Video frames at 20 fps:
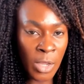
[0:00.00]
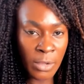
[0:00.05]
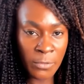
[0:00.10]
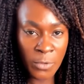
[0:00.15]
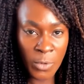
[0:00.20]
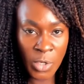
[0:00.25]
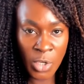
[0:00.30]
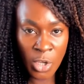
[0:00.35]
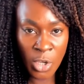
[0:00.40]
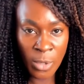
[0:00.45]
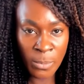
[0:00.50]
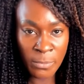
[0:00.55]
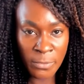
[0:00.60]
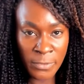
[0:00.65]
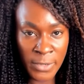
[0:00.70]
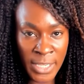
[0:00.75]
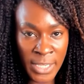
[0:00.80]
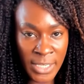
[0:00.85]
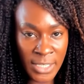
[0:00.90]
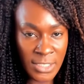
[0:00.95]
through a
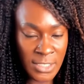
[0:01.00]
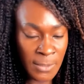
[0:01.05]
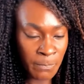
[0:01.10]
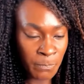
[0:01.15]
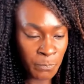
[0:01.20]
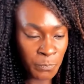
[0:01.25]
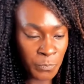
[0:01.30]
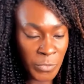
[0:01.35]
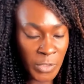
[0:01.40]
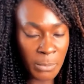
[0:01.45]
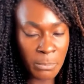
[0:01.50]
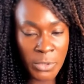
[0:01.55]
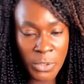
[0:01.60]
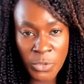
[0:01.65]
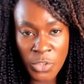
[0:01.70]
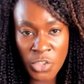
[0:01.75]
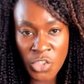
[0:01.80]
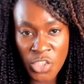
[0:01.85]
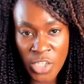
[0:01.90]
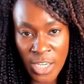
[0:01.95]
conflict, build
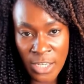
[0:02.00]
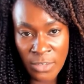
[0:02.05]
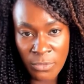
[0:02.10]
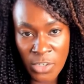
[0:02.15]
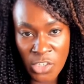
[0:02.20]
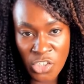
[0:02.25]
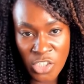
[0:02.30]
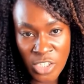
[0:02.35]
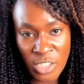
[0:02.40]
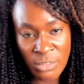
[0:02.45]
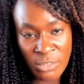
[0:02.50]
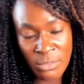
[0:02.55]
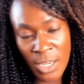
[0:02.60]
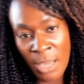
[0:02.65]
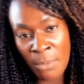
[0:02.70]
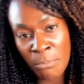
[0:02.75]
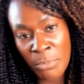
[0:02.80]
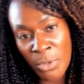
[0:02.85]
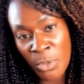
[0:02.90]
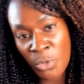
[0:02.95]
a shared vision
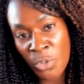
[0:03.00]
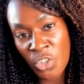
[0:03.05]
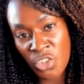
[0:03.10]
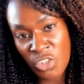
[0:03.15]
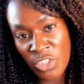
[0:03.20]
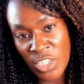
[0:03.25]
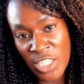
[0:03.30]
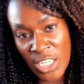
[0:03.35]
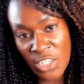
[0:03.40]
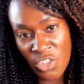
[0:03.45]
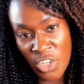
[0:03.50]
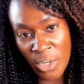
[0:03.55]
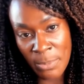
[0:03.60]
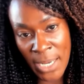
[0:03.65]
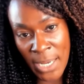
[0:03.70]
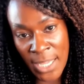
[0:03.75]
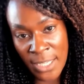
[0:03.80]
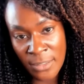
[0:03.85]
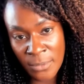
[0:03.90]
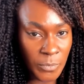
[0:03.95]
and build a strategic
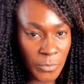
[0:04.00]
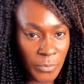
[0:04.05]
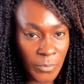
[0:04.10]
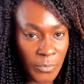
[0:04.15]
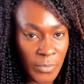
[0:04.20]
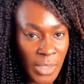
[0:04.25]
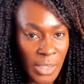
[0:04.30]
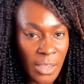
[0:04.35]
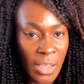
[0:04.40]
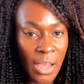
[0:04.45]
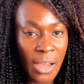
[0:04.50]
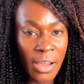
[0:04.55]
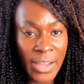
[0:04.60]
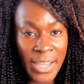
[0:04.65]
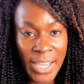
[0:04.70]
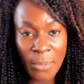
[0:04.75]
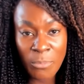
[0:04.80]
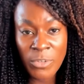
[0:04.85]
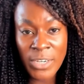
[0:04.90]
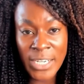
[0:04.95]
plan. I
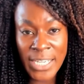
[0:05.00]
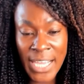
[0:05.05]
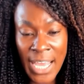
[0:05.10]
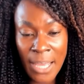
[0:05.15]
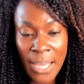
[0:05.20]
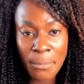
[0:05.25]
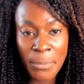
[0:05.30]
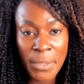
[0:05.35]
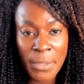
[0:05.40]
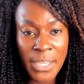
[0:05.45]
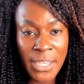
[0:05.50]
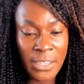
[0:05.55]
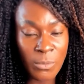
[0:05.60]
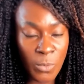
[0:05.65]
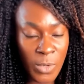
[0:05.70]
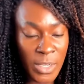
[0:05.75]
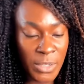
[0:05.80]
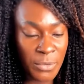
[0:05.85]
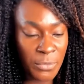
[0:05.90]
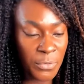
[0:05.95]
am really happy
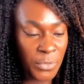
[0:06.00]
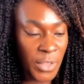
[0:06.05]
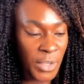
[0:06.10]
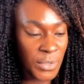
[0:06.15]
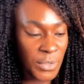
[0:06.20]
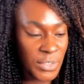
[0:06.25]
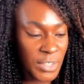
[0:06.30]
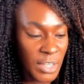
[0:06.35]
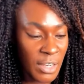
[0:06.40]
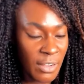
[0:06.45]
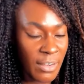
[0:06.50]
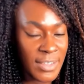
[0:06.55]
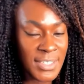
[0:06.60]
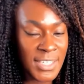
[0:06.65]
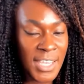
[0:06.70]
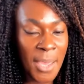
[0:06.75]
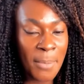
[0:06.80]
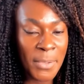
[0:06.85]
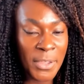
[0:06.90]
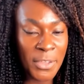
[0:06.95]
with those clients
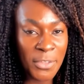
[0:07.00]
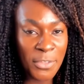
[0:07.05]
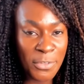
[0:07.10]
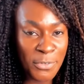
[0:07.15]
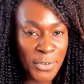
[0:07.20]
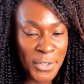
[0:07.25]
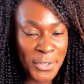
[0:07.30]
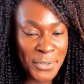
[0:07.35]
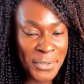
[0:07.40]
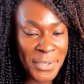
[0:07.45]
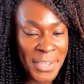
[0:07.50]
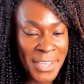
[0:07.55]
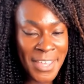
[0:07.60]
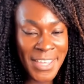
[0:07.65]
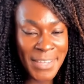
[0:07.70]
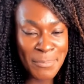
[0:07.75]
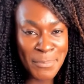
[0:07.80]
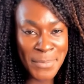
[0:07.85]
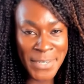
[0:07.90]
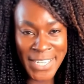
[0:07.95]
coming through,
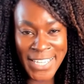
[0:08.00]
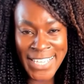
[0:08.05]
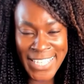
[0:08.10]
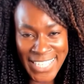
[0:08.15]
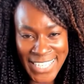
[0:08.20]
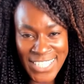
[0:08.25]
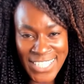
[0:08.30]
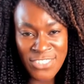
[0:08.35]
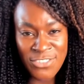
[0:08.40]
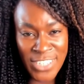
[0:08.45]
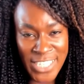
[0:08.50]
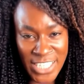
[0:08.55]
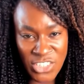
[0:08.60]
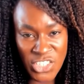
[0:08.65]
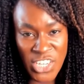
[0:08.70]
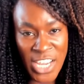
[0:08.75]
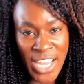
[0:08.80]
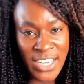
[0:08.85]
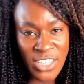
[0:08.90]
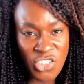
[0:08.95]
but it is really
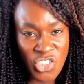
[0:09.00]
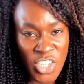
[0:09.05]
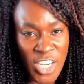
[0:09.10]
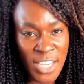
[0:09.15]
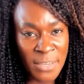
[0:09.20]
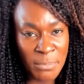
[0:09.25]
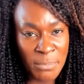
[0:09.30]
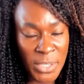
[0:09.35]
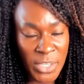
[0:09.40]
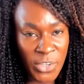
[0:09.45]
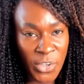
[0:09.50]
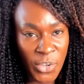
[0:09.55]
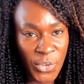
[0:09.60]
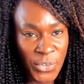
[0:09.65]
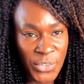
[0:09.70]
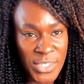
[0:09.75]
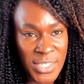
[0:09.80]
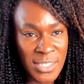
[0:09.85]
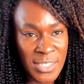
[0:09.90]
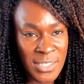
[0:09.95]
challenging
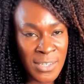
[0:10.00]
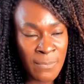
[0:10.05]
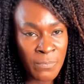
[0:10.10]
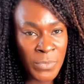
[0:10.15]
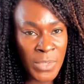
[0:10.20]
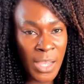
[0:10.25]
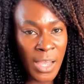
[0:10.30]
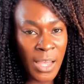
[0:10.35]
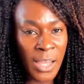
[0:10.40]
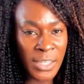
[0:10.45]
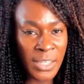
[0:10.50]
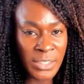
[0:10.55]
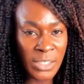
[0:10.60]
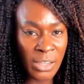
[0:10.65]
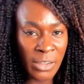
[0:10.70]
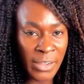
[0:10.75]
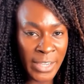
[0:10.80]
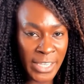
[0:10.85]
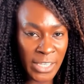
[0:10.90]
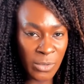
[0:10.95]
because
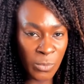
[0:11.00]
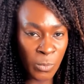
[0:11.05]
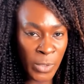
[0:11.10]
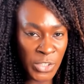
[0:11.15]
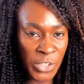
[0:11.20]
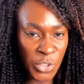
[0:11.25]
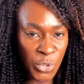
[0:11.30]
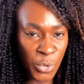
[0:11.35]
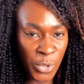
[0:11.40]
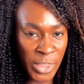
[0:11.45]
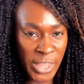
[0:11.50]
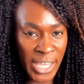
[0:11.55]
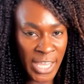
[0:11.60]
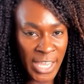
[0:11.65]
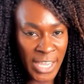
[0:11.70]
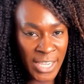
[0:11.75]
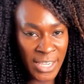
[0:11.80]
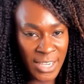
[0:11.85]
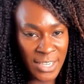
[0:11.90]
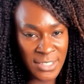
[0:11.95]
unlike when you're
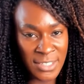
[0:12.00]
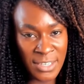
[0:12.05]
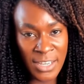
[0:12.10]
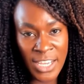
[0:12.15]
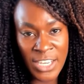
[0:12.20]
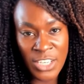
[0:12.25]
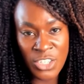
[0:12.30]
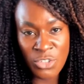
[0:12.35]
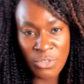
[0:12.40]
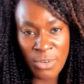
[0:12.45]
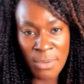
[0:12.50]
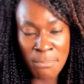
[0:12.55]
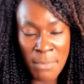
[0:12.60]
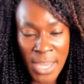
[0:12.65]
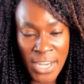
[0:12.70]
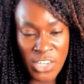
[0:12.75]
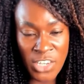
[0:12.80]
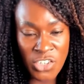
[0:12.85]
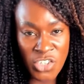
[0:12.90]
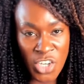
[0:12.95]
there as an interim
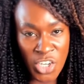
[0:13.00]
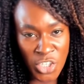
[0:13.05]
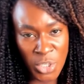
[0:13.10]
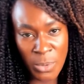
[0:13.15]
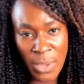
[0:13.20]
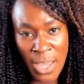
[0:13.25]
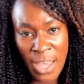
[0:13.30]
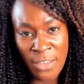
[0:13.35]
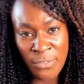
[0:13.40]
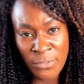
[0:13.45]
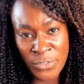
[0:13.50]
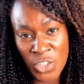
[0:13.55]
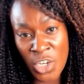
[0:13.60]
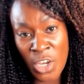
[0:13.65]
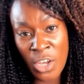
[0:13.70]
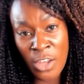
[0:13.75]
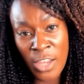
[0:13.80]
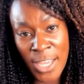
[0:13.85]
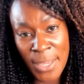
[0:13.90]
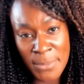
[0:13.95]
manager, you have
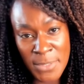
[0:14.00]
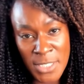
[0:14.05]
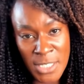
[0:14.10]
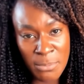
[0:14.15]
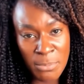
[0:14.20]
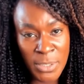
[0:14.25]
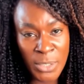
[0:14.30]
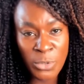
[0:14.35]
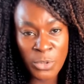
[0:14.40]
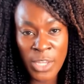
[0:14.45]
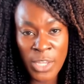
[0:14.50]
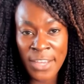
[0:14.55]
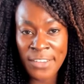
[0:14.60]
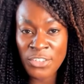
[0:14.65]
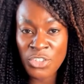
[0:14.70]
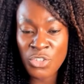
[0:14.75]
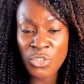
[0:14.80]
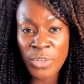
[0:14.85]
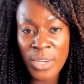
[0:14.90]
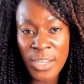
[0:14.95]
time to build that
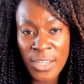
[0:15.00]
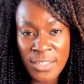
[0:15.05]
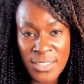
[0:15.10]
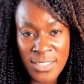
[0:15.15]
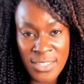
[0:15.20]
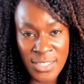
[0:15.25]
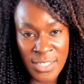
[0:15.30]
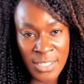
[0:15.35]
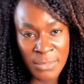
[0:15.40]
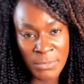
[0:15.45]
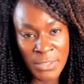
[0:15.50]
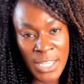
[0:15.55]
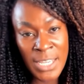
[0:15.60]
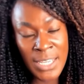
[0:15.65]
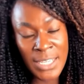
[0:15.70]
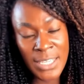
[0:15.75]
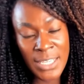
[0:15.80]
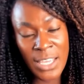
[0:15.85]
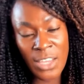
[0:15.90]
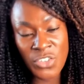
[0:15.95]
trust and
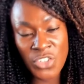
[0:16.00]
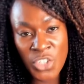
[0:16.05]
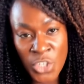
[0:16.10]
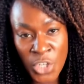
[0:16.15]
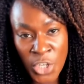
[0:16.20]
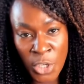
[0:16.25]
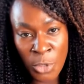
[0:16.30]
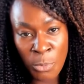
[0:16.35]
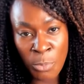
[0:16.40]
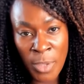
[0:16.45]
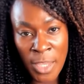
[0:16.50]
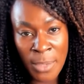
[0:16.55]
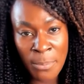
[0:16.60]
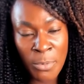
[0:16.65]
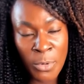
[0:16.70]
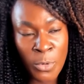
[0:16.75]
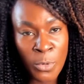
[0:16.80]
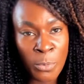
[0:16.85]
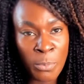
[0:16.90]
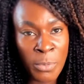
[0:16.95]
get to know
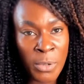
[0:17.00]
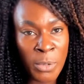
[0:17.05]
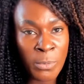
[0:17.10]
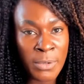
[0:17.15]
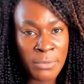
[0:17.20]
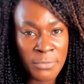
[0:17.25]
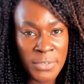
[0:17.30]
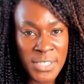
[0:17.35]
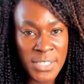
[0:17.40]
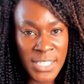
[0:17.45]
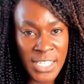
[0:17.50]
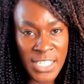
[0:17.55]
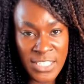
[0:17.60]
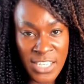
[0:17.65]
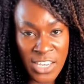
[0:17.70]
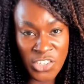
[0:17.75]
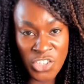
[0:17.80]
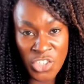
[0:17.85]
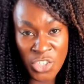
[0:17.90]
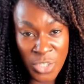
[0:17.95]
people. But with
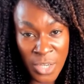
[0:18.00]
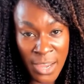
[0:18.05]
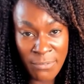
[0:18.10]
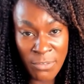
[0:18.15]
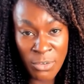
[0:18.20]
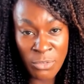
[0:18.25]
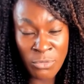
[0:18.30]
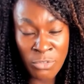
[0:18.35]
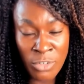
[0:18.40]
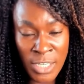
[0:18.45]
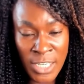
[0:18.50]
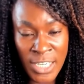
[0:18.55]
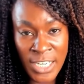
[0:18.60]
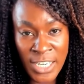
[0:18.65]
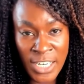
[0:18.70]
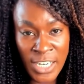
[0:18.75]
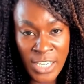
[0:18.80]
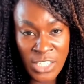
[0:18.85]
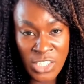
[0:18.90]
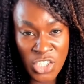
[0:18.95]
facilitation, you have a
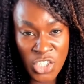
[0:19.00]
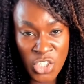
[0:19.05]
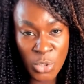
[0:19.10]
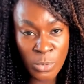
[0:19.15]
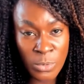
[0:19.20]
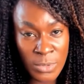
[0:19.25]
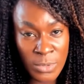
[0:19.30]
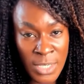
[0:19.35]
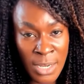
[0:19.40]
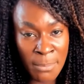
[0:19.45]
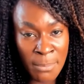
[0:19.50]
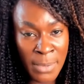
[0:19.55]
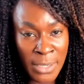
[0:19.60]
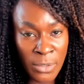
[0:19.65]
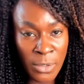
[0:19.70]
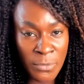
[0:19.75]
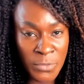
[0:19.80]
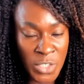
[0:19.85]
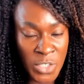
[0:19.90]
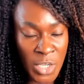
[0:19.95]
really short amount
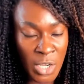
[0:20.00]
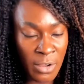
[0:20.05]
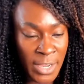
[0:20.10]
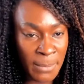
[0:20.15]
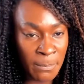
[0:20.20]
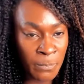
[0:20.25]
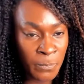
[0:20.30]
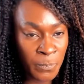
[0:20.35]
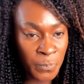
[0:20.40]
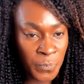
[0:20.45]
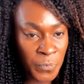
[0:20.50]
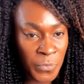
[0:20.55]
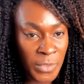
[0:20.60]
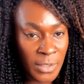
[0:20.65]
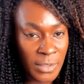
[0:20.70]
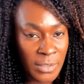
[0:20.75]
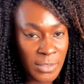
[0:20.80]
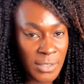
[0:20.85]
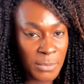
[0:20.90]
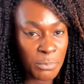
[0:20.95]
of time
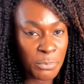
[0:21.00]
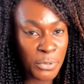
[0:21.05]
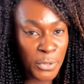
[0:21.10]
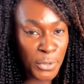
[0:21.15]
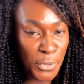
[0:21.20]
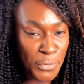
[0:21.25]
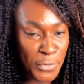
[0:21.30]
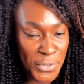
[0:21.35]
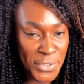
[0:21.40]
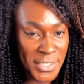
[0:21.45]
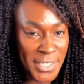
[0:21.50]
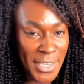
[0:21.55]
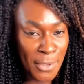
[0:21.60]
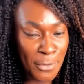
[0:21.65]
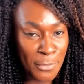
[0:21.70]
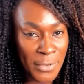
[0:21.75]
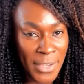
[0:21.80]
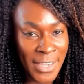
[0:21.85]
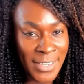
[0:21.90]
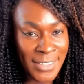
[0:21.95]
to prove yourself
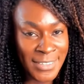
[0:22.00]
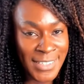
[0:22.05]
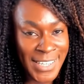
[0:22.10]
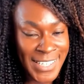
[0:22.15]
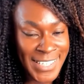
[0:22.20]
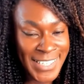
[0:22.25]
and